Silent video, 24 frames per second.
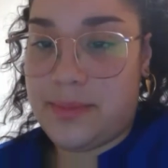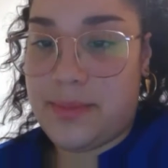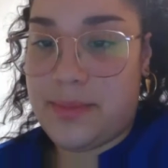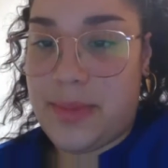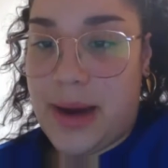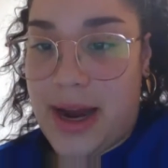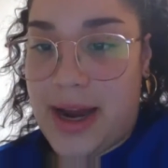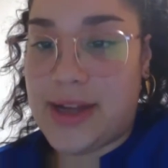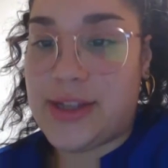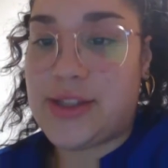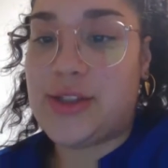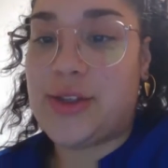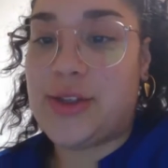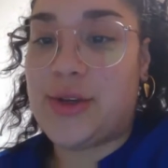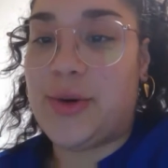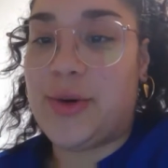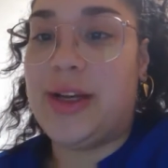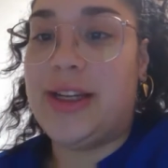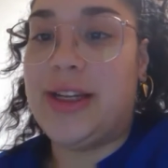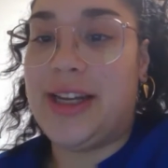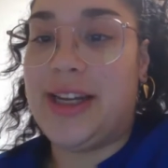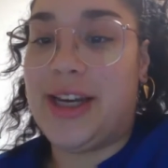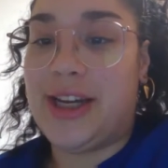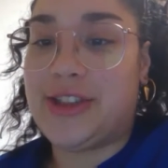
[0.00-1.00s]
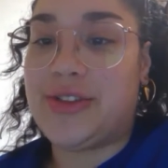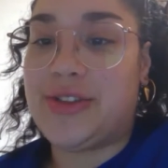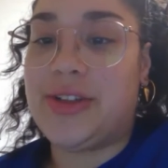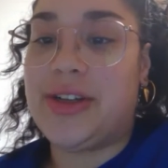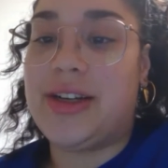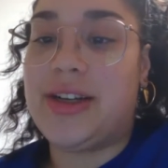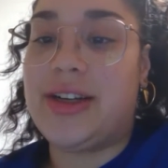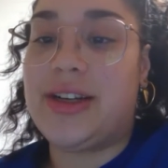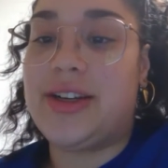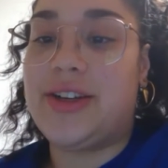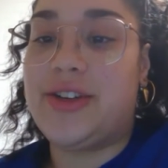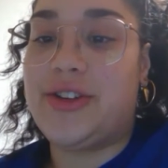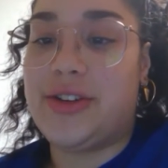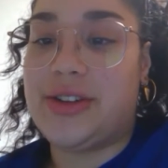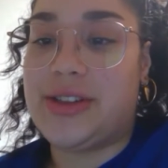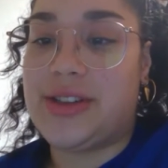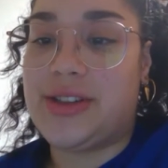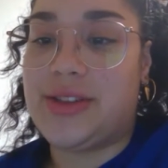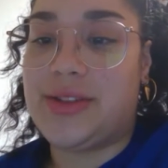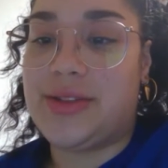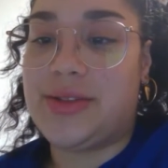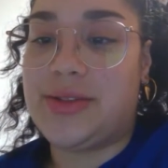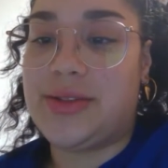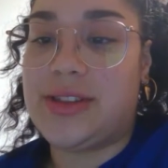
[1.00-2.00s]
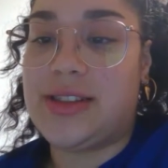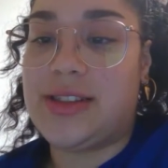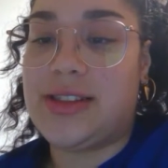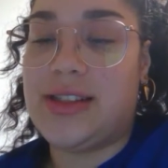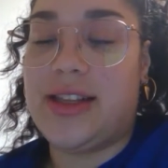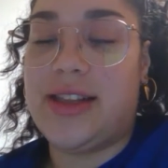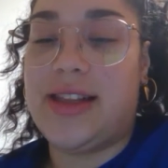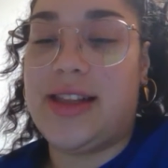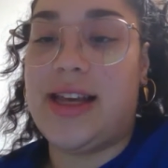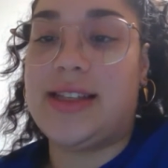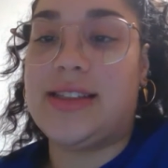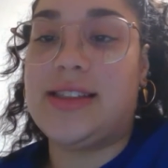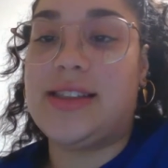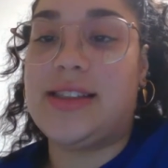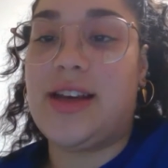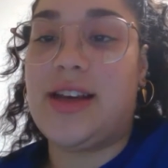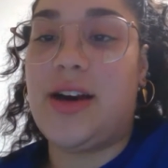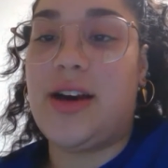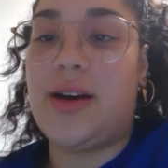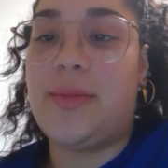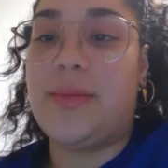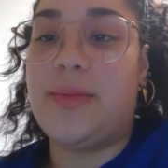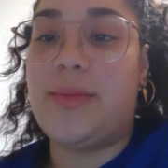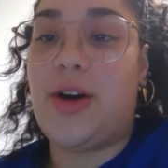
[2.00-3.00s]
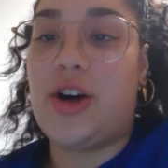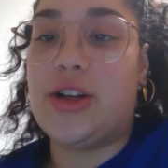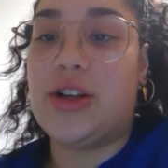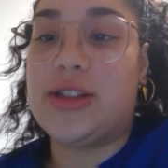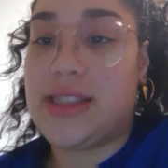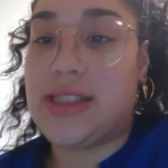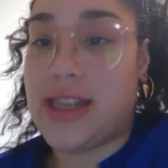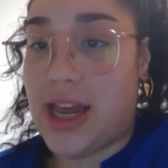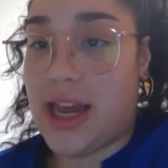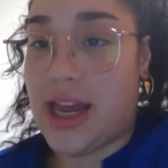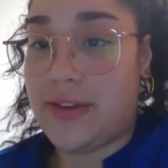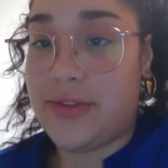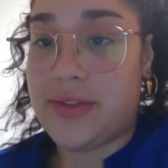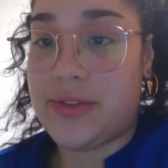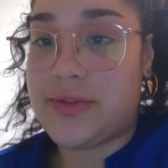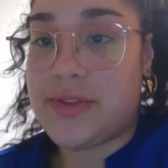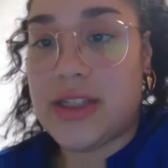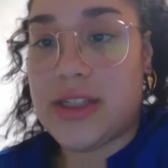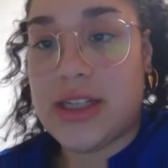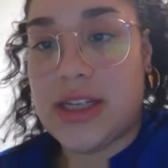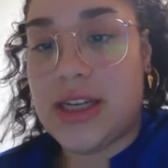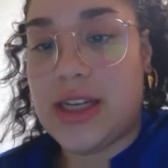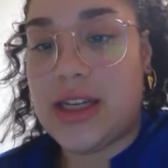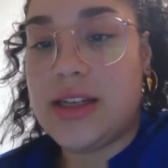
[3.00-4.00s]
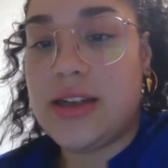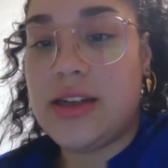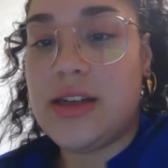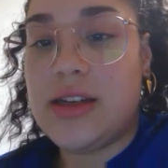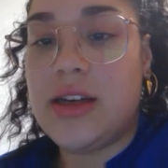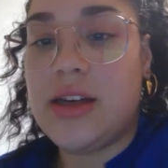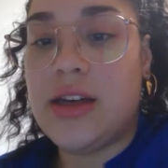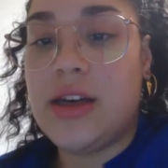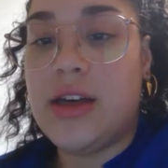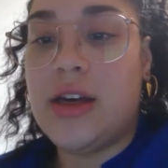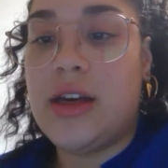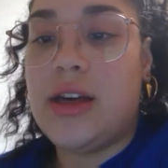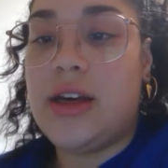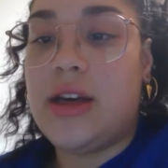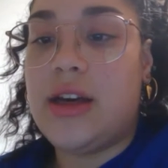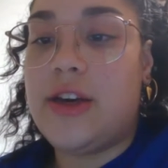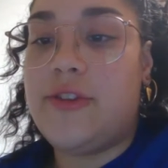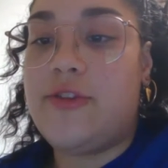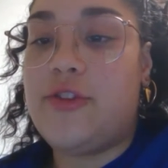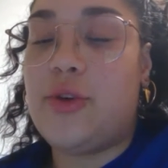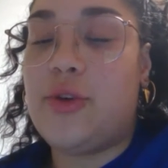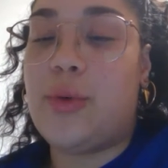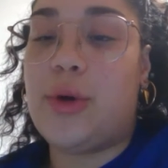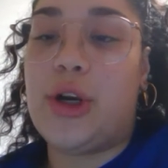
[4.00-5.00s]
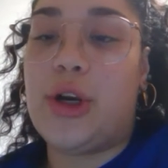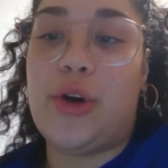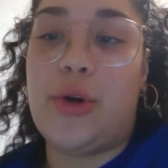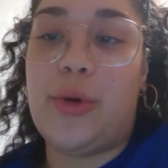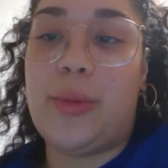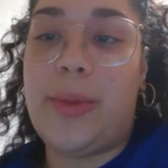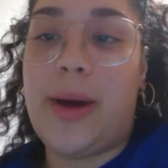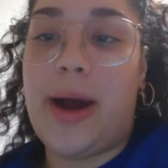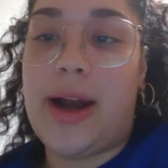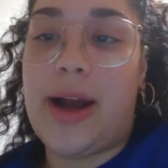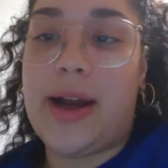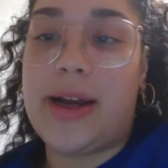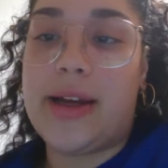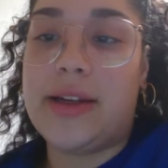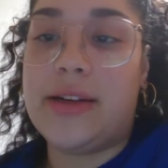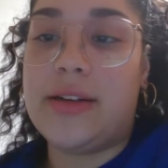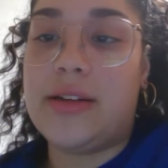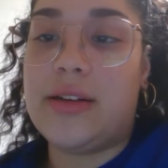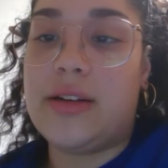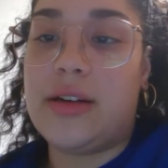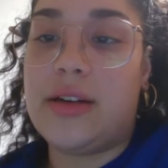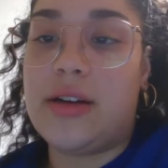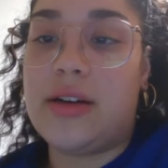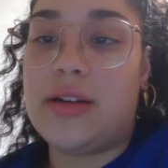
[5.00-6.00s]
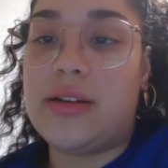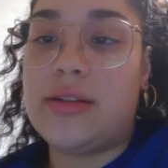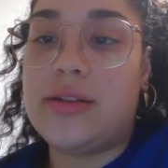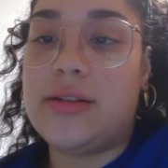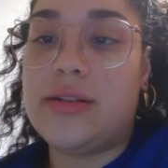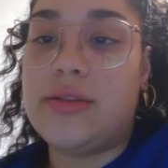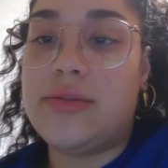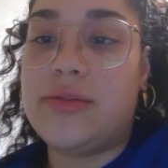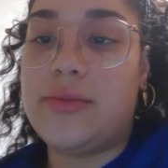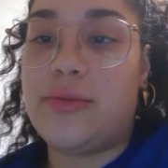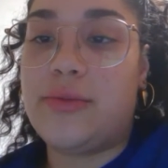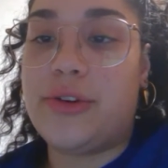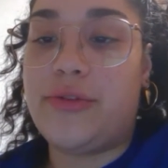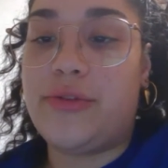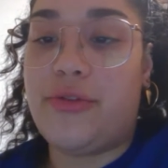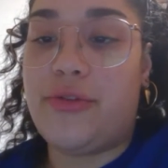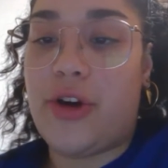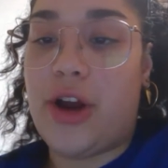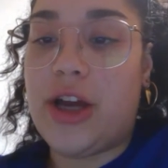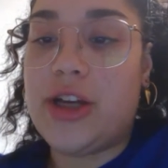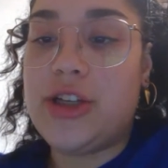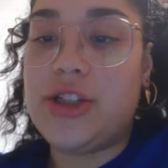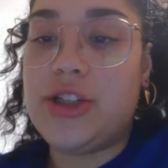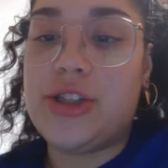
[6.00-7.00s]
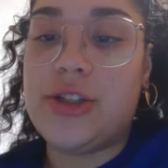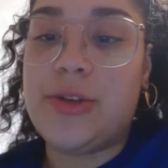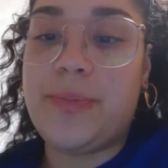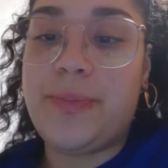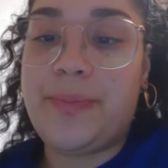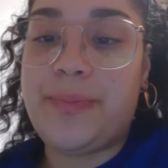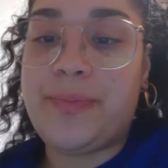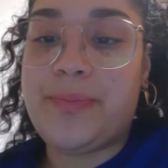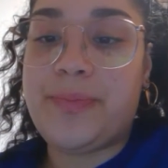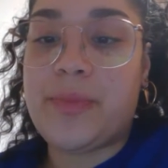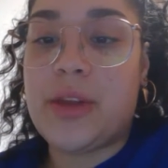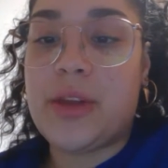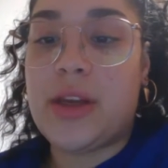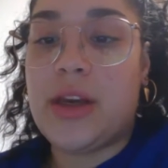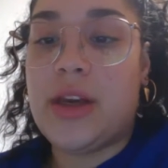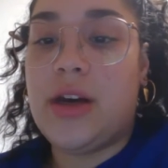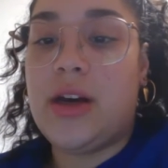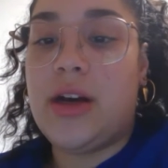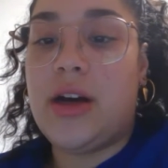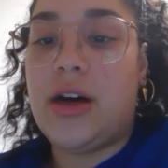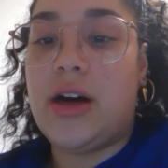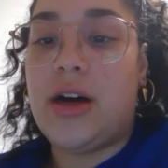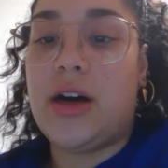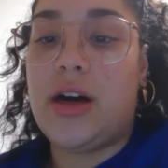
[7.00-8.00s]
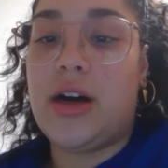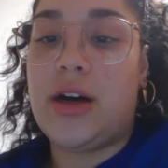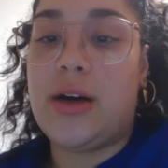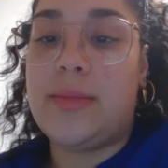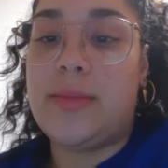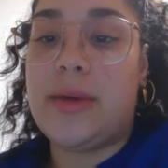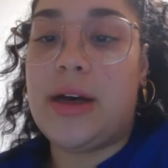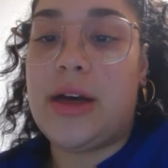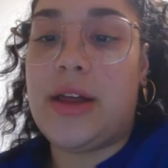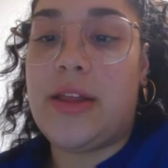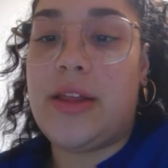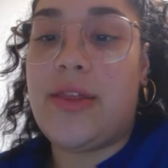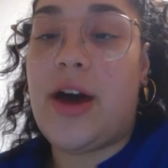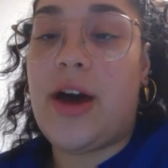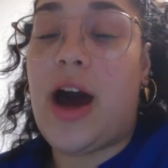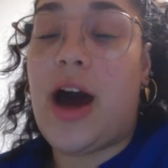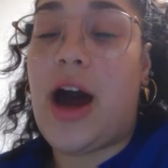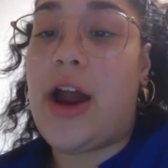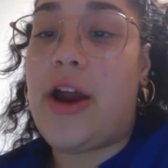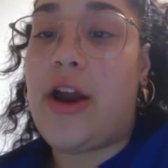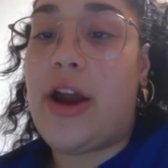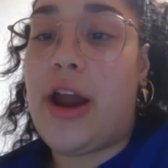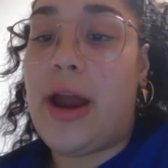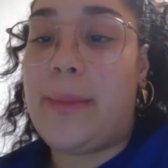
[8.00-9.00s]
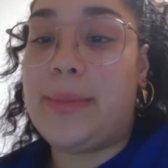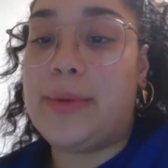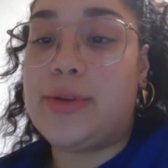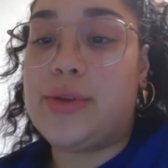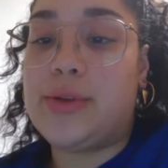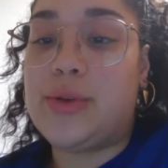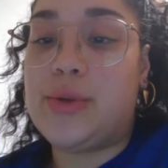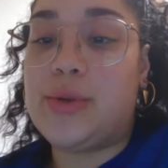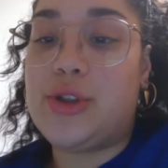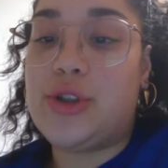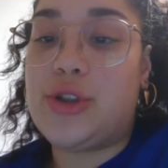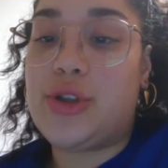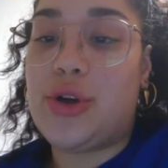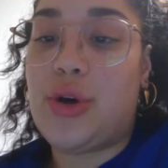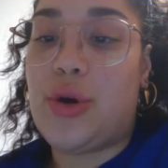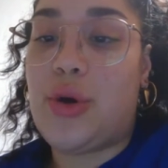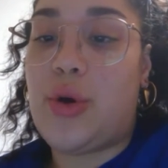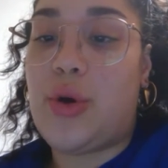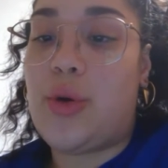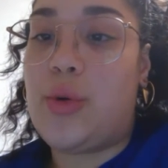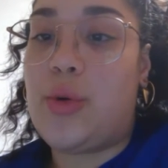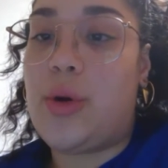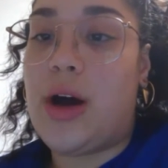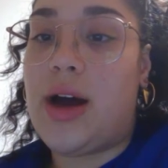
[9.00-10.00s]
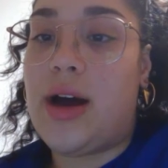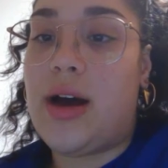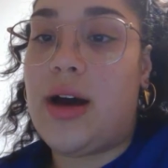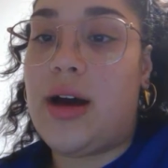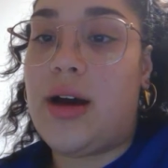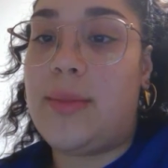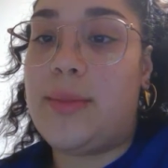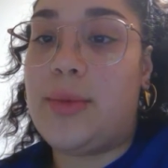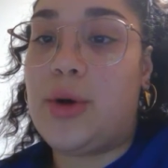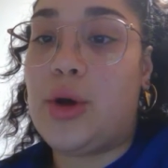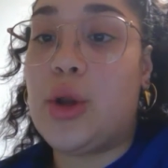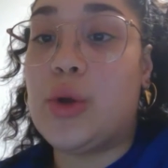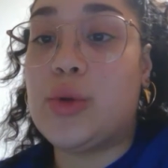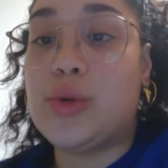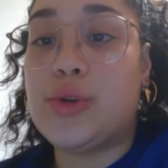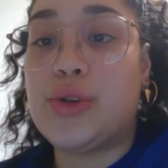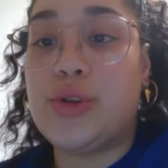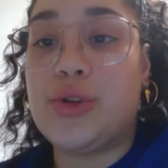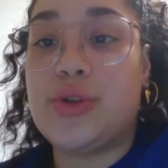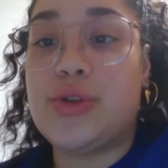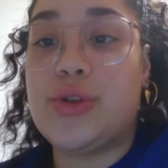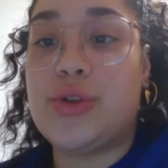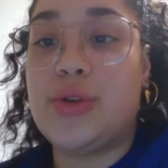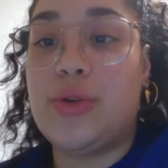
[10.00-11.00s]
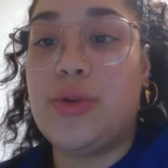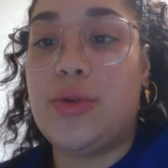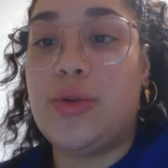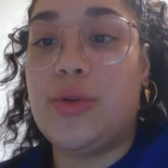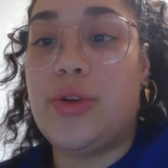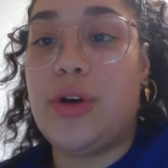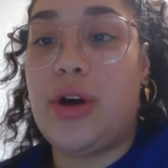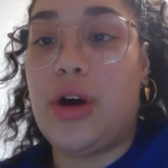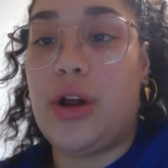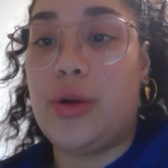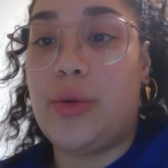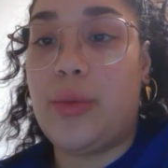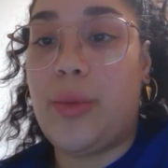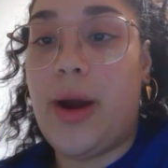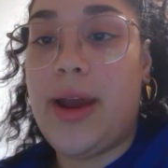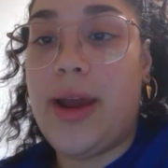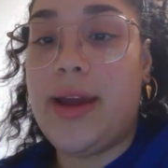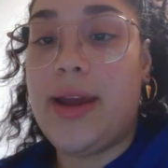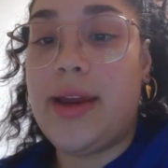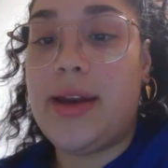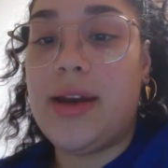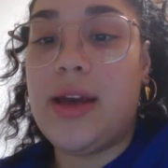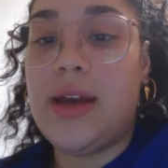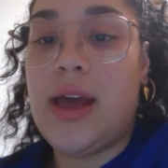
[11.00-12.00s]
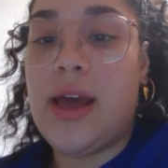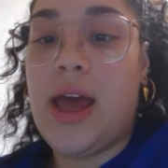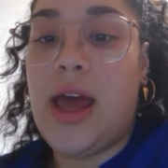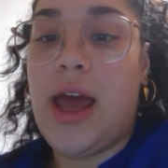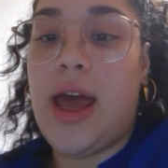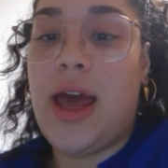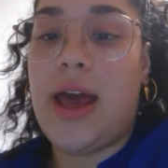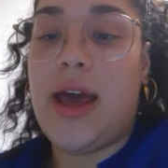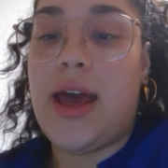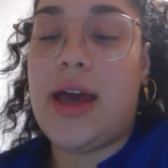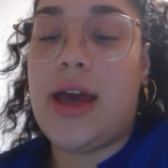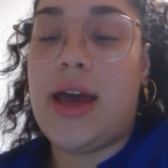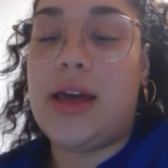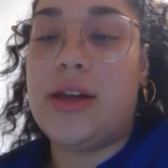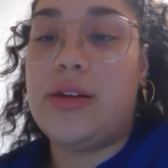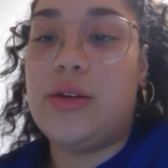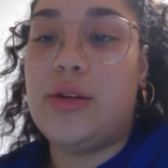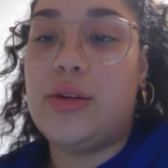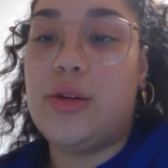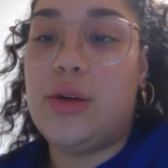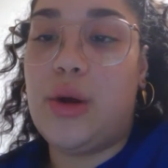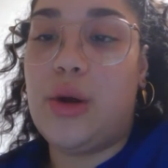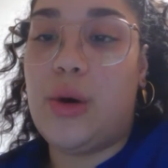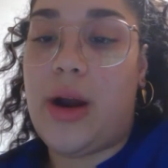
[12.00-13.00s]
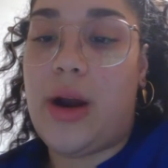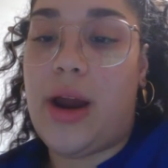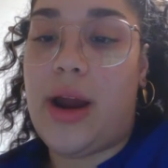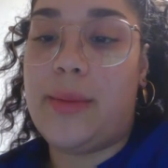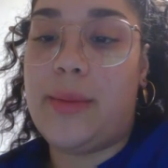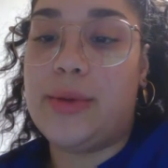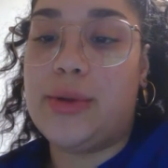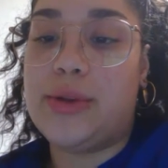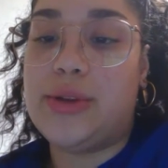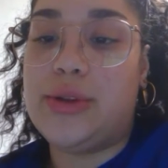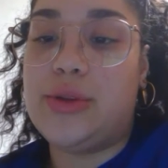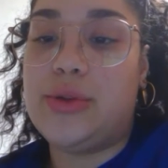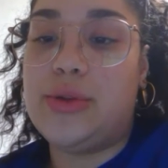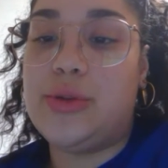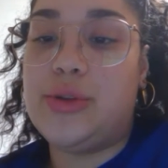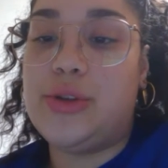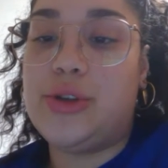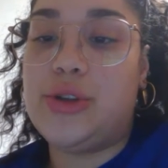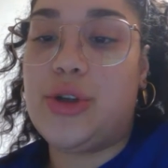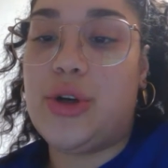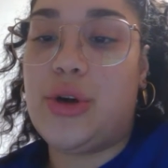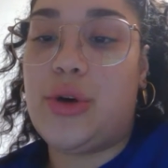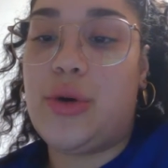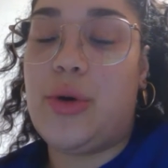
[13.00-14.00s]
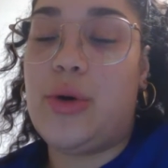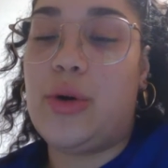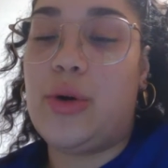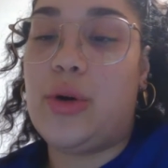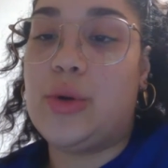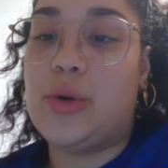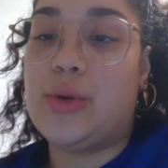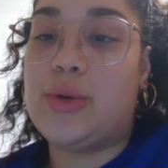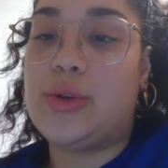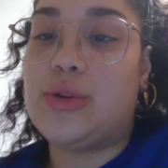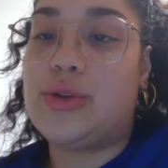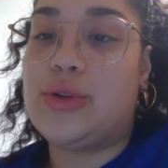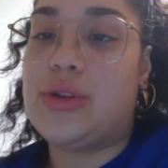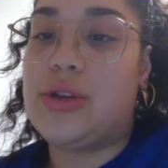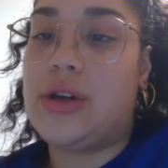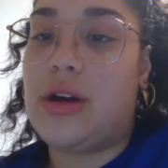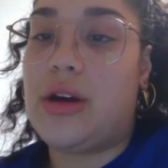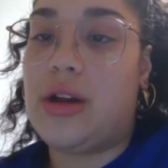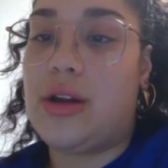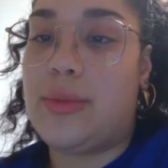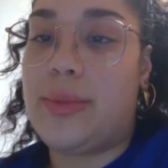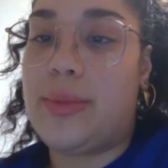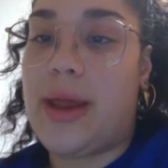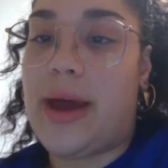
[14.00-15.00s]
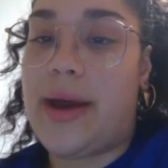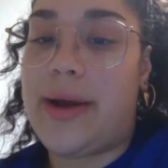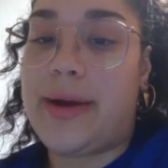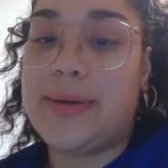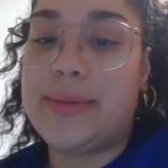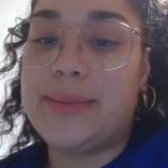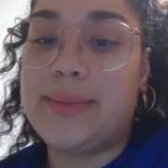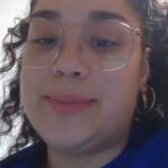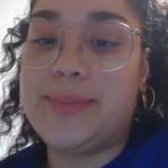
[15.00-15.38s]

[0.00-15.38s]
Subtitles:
piezoelectric crystals. That's on slide 15 if you want to go back and refresh. The higher amplitudes show closer to the color white, and lower amplitudes show closer to the color black.